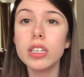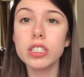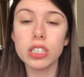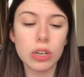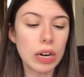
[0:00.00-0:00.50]

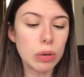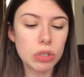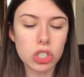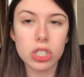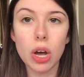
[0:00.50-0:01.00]
So I
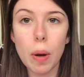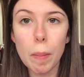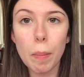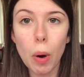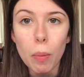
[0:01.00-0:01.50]
always just
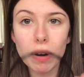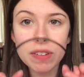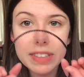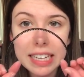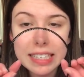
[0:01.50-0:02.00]
pop one
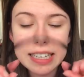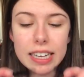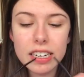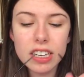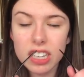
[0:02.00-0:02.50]
of these
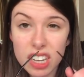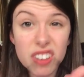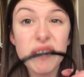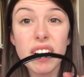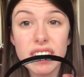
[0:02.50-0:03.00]
in,
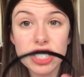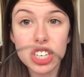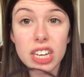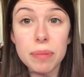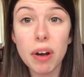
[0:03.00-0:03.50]
very
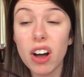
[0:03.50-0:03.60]
cheap.